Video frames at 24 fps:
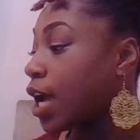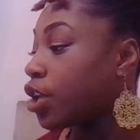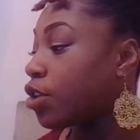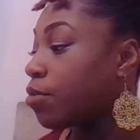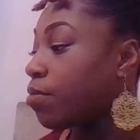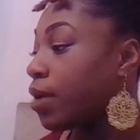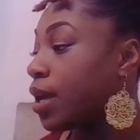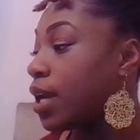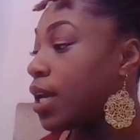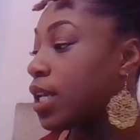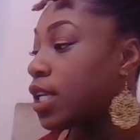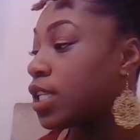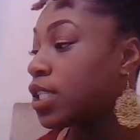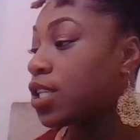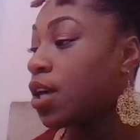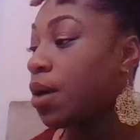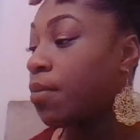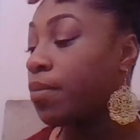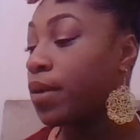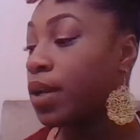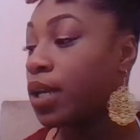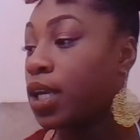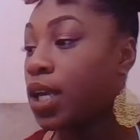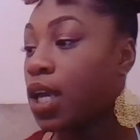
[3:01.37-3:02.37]
you're being
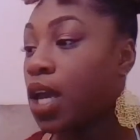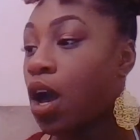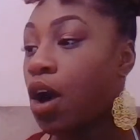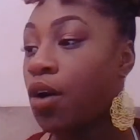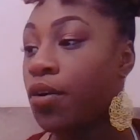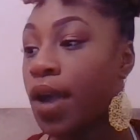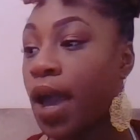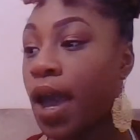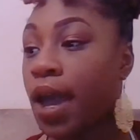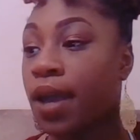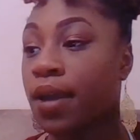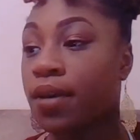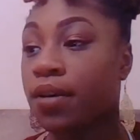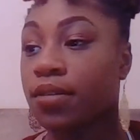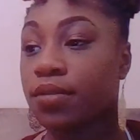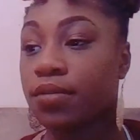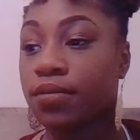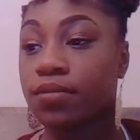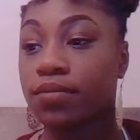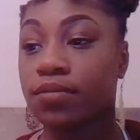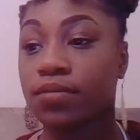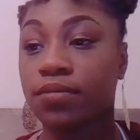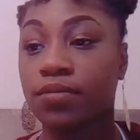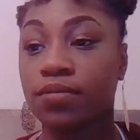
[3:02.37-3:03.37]
disobedient. Okay,
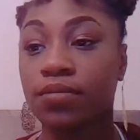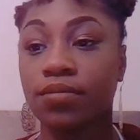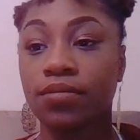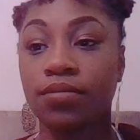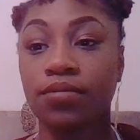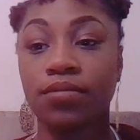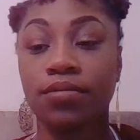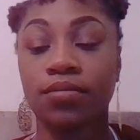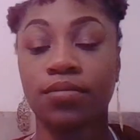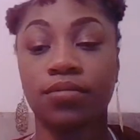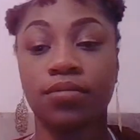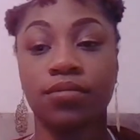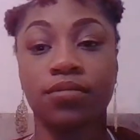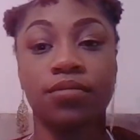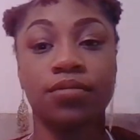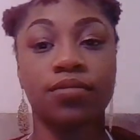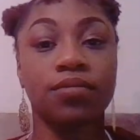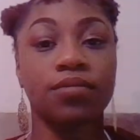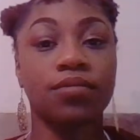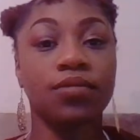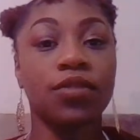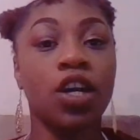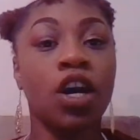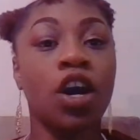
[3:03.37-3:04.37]

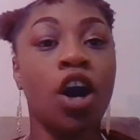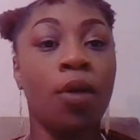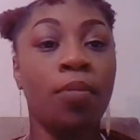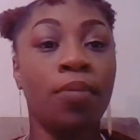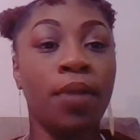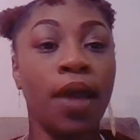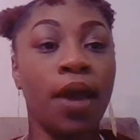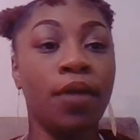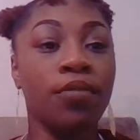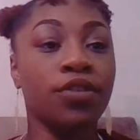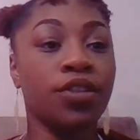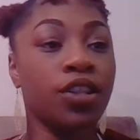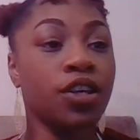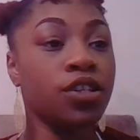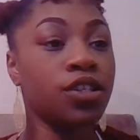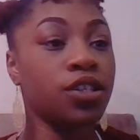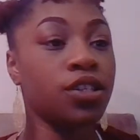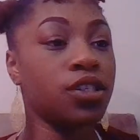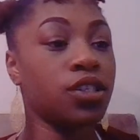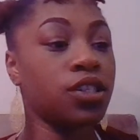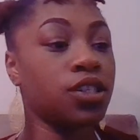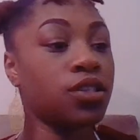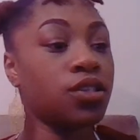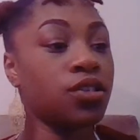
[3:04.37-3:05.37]
go play with your
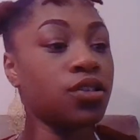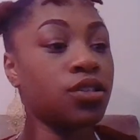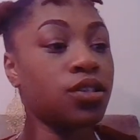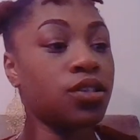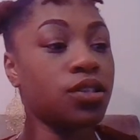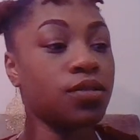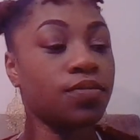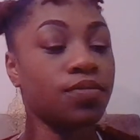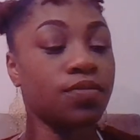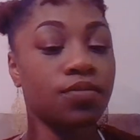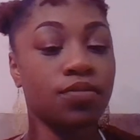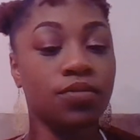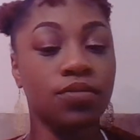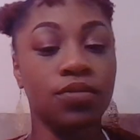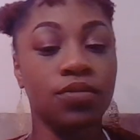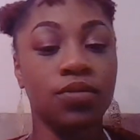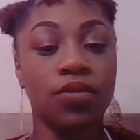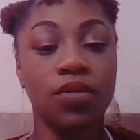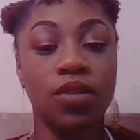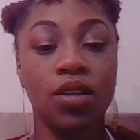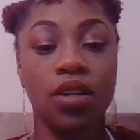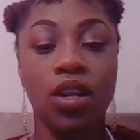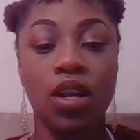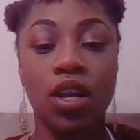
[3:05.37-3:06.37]
sisters.
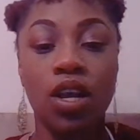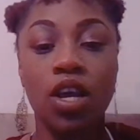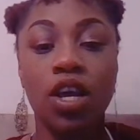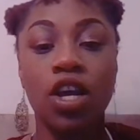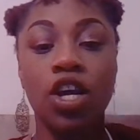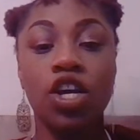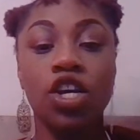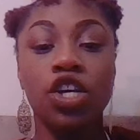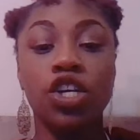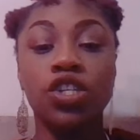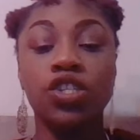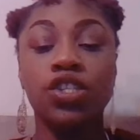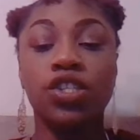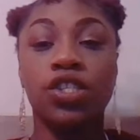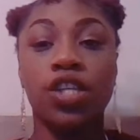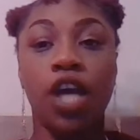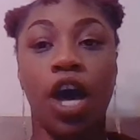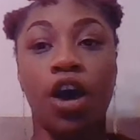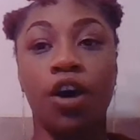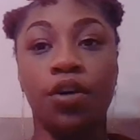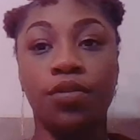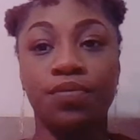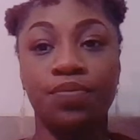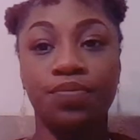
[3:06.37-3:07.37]

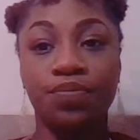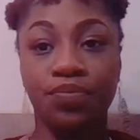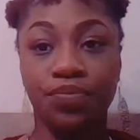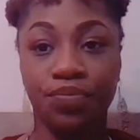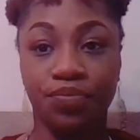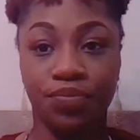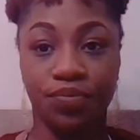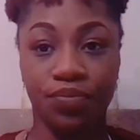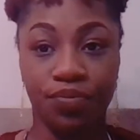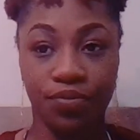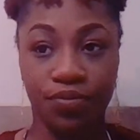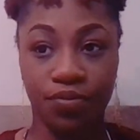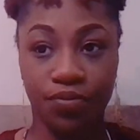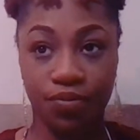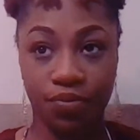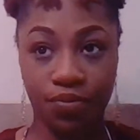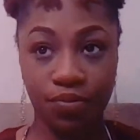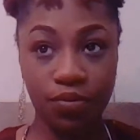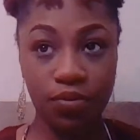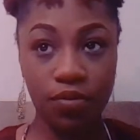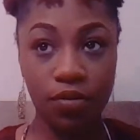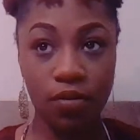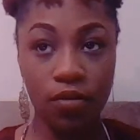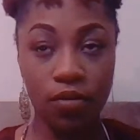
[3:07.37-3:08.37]
So,
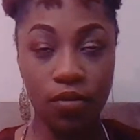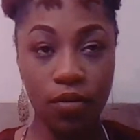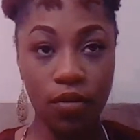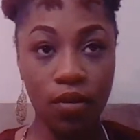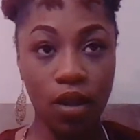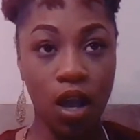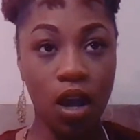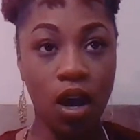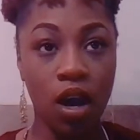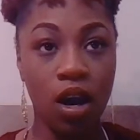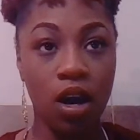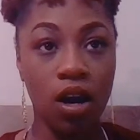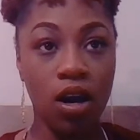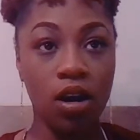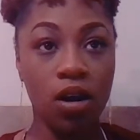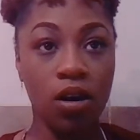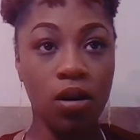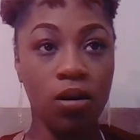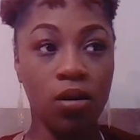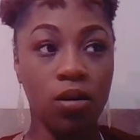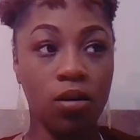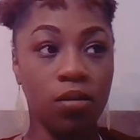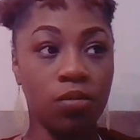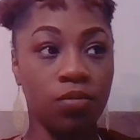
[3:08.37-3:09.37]

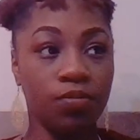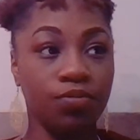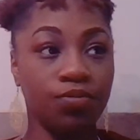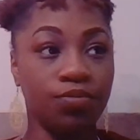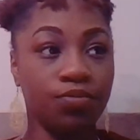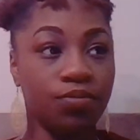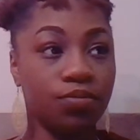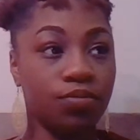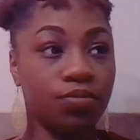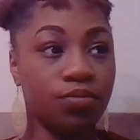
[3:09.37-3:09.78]
um,